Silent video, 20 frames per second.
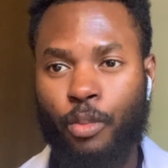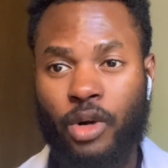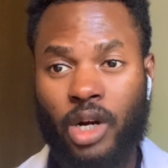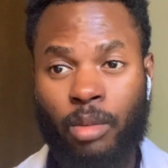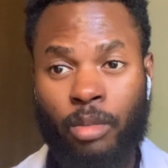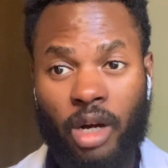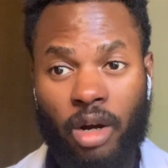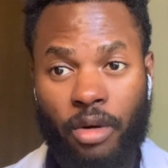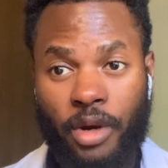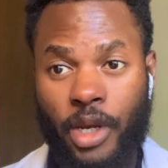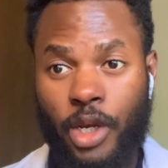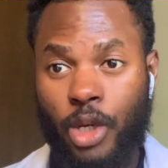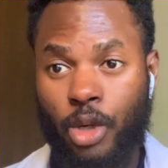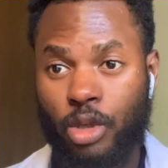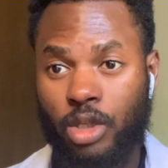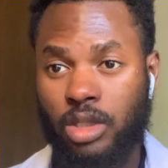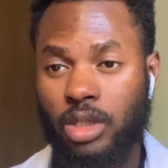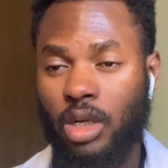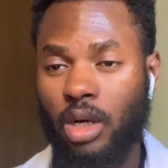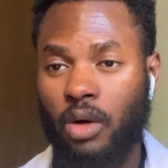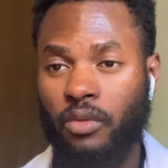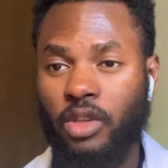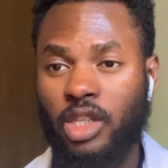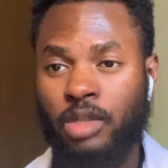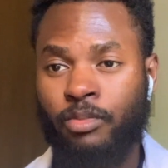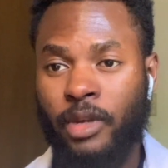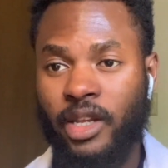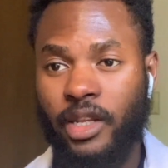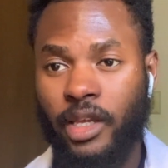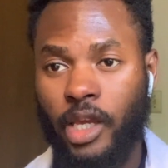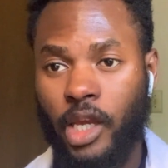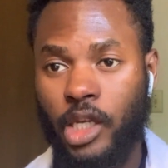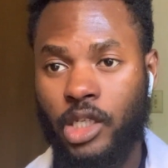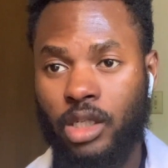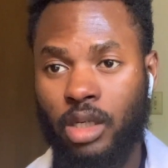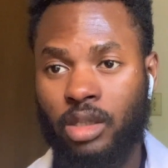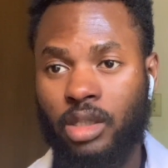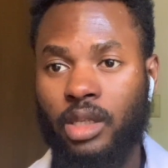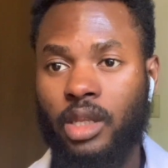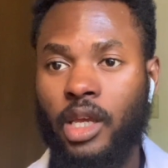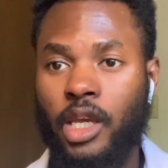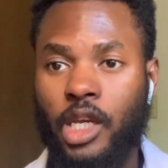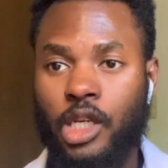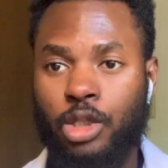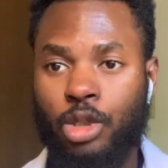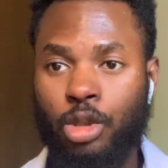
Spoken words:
primary use of this medication is